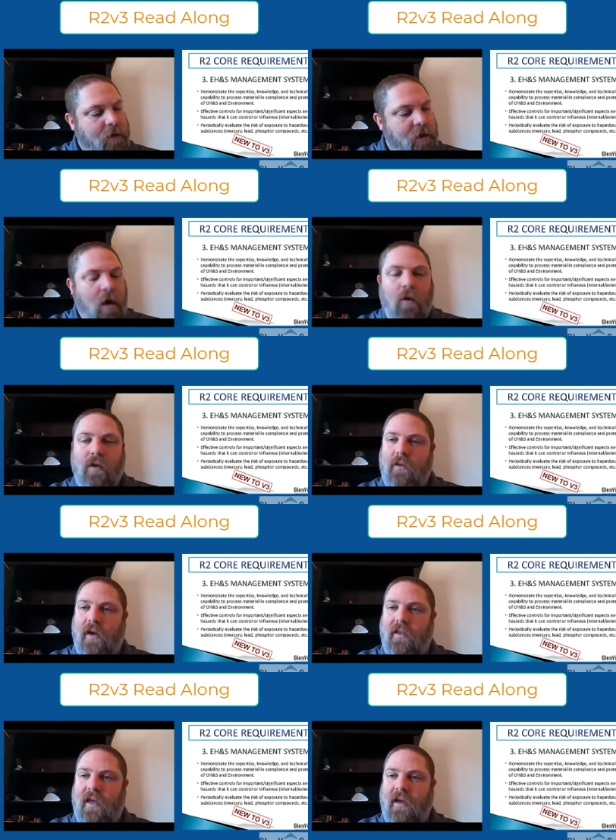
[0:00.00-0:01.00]
only
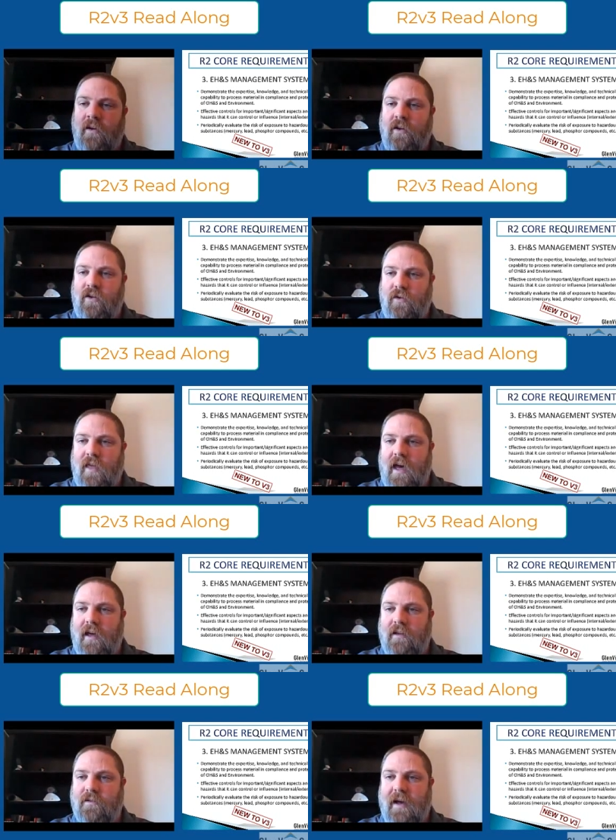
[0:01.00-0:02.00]
way that you could do
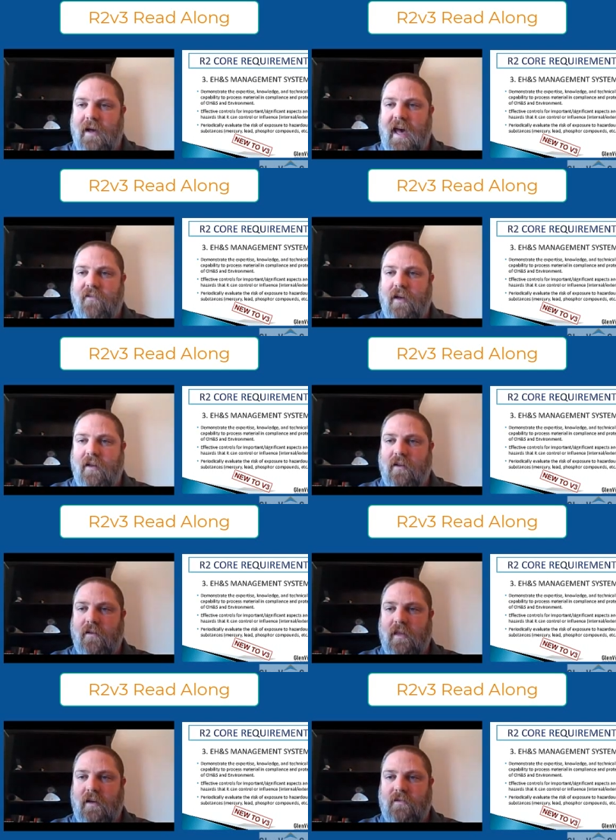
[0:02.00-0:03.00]
that, is by having
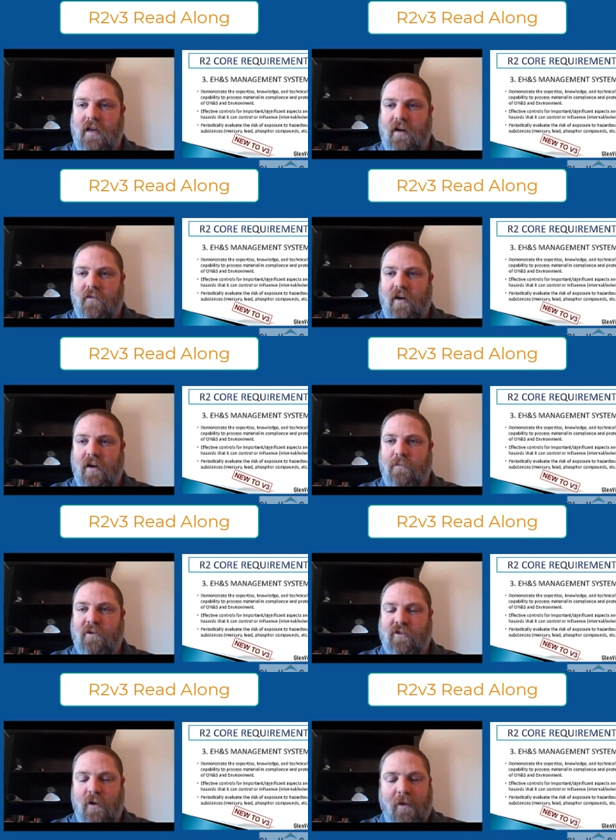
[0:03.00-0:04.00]
things that are very
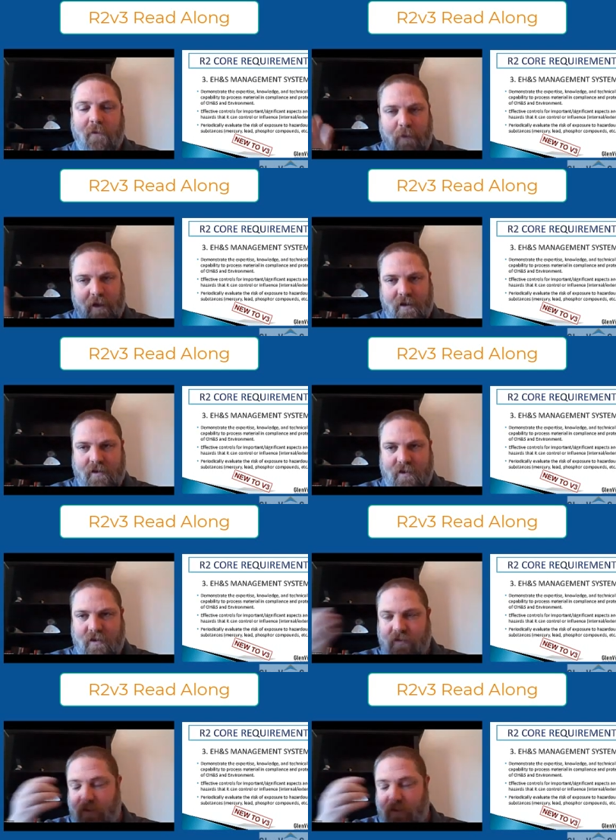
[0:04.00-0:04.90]
prescriptive, because